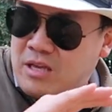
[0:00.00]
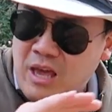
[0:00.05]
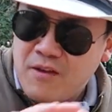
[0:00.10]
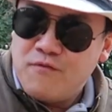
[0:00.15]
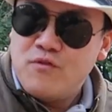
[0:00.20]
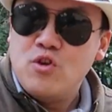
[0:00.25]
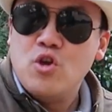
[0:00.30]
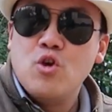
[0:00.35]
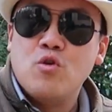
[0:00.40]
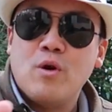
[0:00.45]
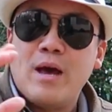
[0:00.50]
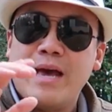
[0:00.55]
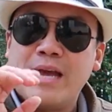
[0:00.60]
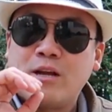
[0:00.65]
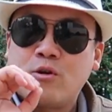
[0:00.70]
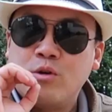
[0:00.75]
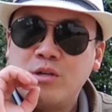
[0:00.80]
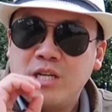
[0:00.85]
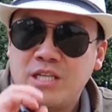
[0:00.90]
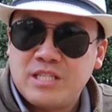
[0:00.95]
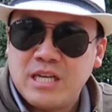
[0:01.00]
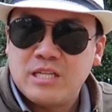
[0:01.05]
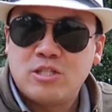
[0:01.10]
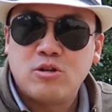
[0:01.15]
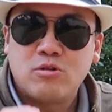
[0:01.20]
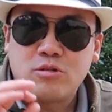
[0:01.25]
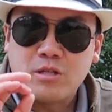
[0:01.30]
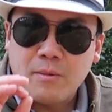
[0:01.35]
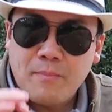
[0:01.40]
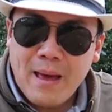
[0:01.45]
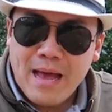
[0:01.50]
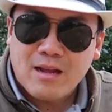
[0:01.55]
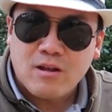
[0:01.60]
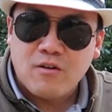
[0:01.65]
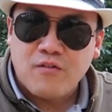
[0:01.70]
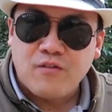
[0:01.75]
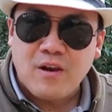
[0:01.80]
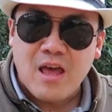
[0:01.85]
give you a quintessential tobacco